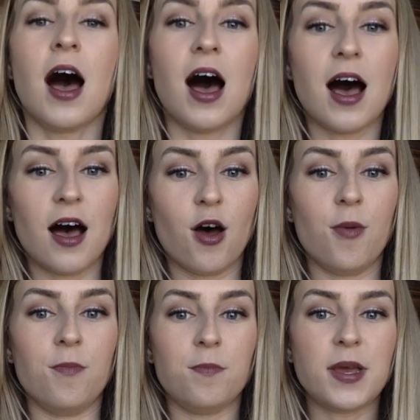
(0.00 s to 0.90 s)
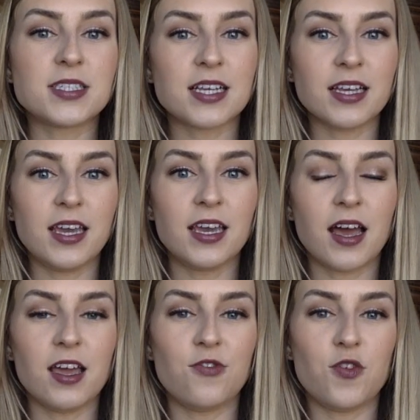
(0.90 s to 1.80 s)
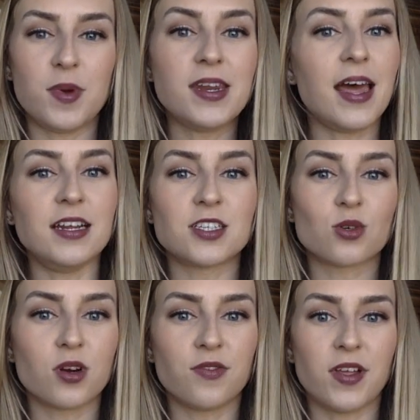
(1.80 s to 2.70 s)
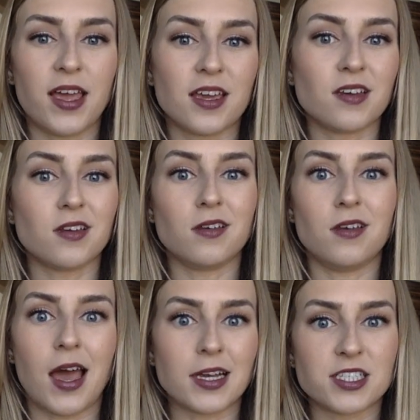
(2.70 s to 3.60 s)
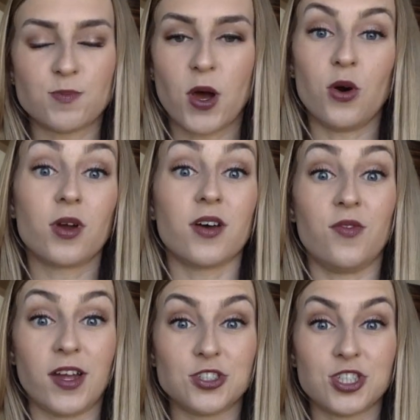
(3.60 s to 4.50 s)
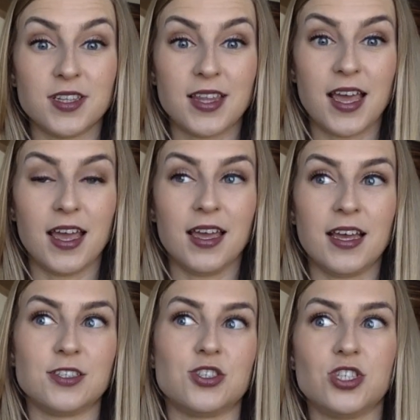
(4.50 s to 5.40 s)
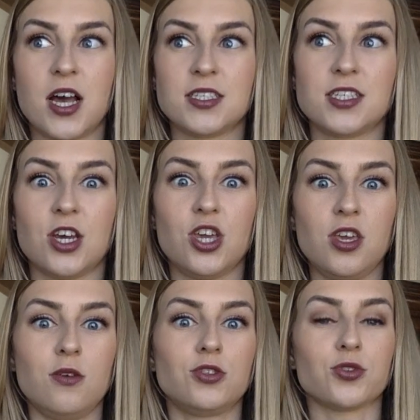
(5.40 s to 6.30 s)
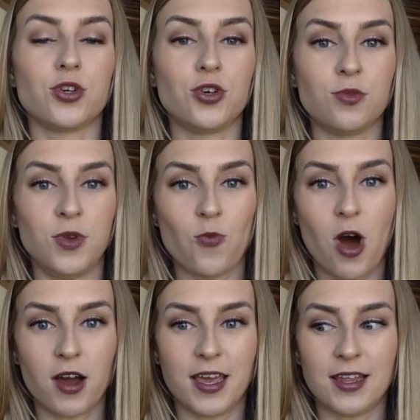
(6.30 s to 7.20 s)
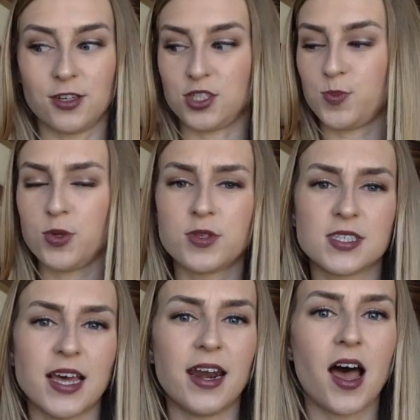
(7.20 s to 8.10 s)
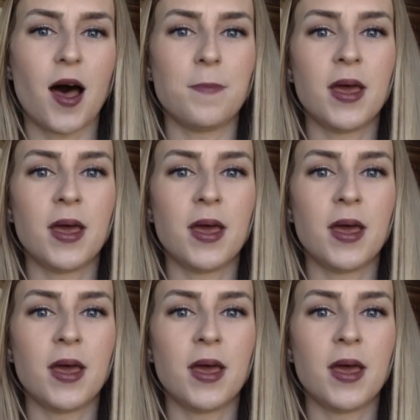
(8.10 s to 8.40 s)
Basically, if you've been to any sort of like expo convention thing, it's just a huge room. You walk in, there's booths set up